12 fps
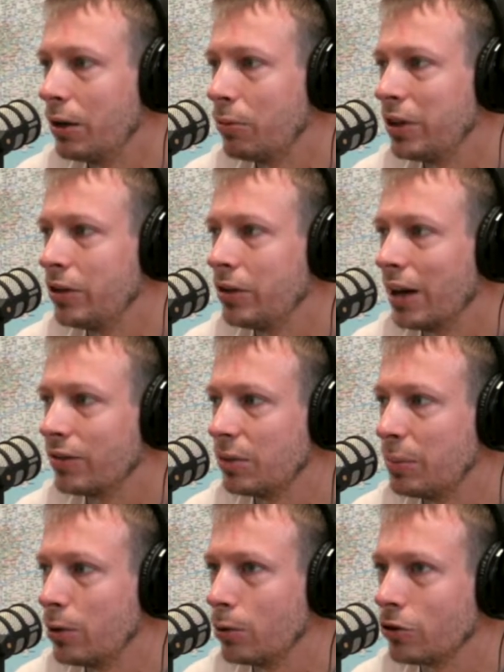When you have to
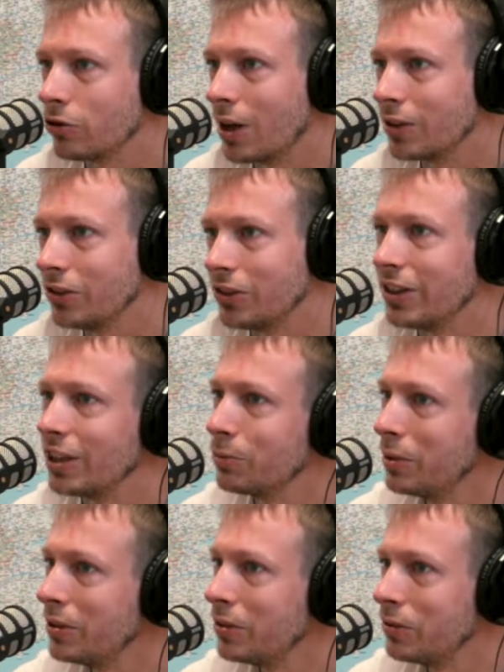build structures, that's
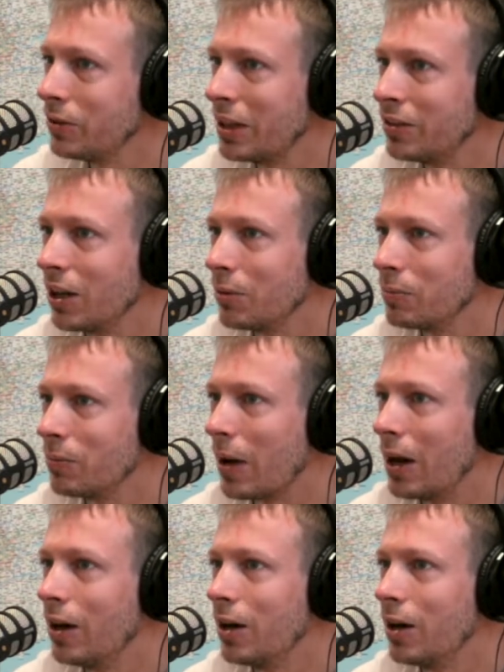when you end up